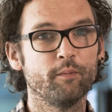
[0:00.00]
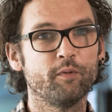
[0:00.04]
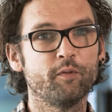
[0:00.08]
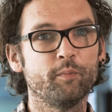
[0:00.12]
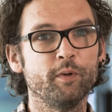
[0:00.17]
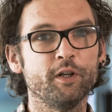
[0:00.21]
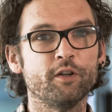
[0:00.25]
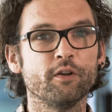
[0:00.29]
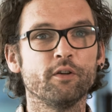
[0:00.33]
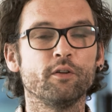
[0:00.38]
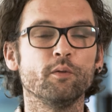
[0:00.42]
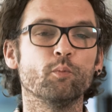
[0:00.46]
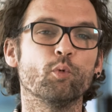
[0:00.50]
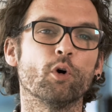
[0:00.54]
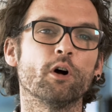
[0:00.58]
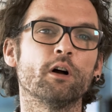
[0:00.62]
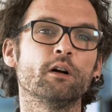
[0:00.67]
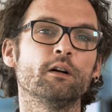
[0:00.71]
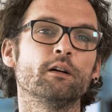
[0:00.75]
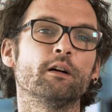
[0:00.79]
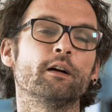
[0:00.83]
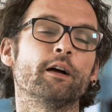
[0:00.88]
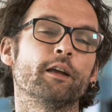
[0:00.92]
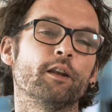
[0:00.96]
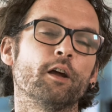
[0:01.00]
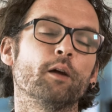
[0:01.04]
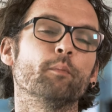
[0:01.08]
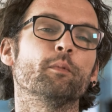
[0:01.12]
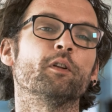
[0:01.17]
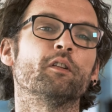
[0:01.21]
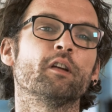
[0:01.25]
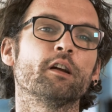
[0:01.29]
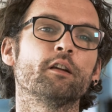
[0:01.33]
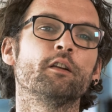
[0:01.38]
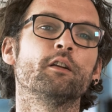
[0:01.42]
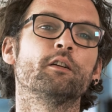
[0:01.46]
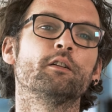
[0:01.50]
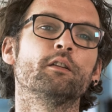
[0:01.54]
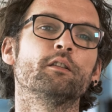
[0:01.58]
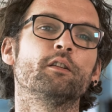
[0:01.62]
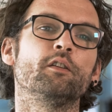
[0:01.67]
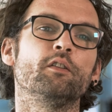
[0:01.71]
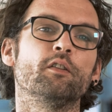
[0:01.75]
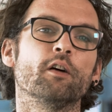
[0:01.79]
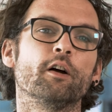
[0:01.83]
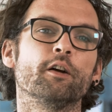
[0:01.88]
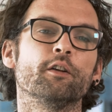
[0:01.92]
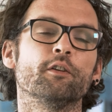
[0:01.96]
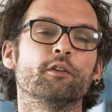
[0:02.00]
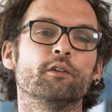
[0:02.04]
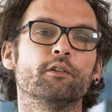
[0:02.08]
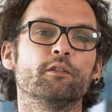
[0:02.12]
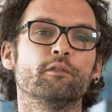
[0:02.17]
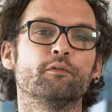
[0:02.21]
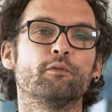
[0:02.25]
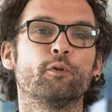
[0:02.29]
name's Peter Dubois and I'm a technical designer